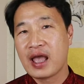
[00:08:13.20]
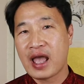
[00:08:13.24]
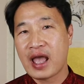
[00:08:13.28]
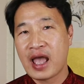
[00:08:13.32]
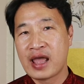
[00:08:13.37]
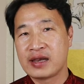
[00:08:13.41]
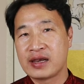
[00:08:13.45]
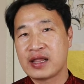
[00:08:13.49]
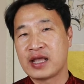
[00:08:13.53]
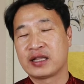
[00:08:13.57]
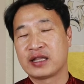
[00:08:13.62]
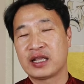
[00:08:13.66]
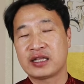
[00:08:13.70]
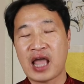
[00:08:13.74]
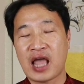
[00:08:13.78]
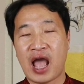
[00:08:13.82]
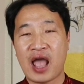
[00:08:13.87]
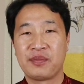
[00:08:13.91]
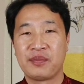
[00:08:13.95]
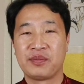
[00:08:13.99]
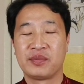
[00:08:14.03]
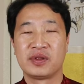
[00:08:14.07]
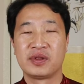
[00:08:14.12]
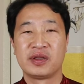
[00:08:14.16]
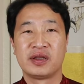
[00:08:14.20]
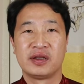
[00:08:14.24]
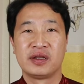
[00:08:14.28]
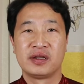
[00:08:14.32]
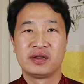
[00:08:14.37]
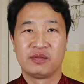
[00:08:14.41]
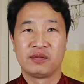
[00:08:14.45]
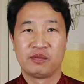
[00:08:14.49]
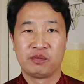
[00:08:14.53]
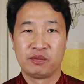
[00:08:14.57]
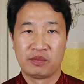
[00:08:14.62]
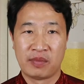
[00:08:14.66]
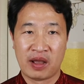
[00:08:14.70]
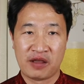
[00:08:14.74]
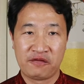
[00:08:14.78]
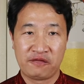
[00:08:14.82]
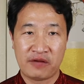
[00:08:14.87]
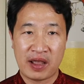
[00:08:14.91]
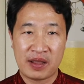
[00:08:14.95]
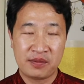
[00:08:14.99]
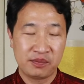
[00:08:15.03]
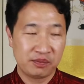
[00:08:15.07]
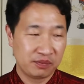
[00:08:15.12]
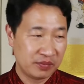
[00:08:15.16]
And at that time, my
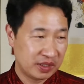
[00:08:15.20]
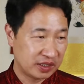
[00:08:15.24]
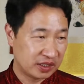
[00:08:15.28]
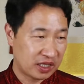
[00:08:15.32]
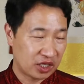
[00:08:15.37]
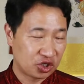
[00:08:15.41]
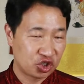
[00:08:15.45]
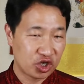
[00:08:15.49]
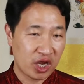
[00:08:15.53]
friend Mr.